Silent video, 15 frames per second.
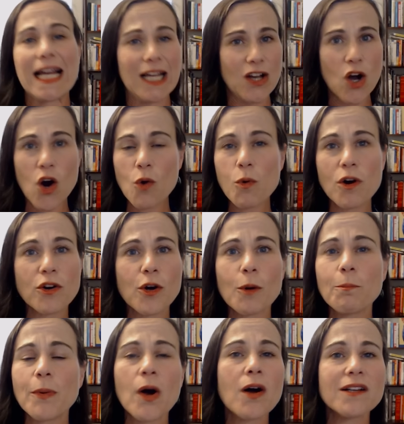coworker,
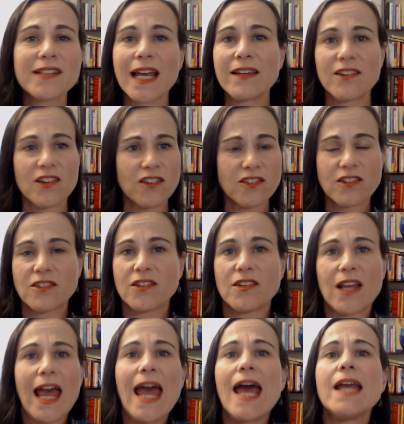boss, it's
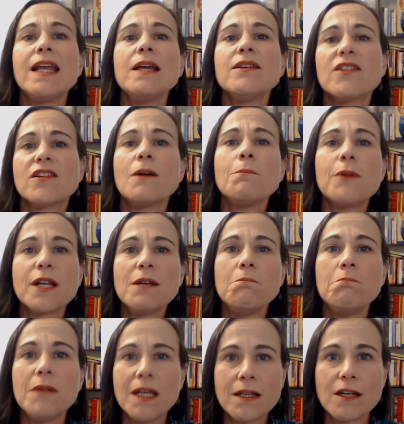any somebody
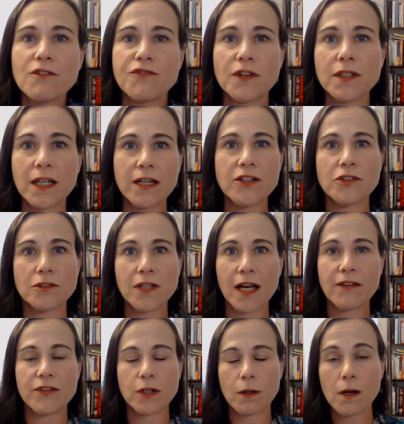meaningful in your life,
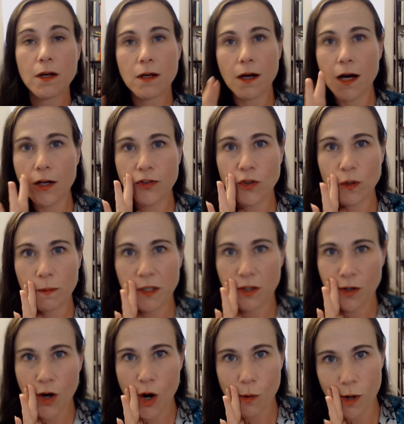you know, assuming your
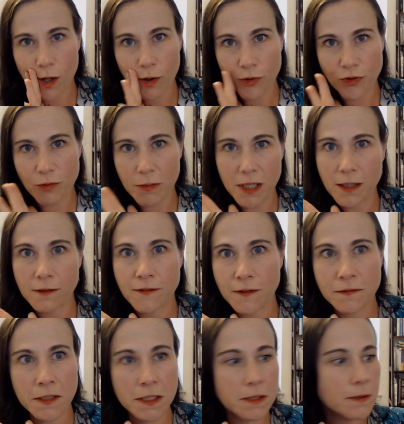coworkers are meaningful
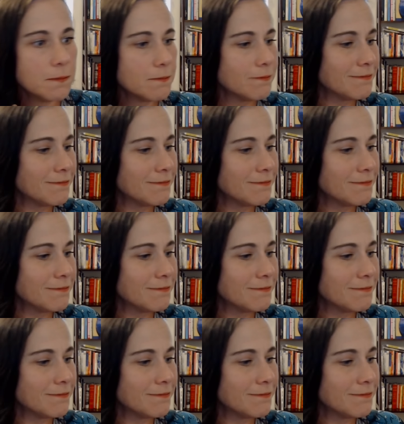for you.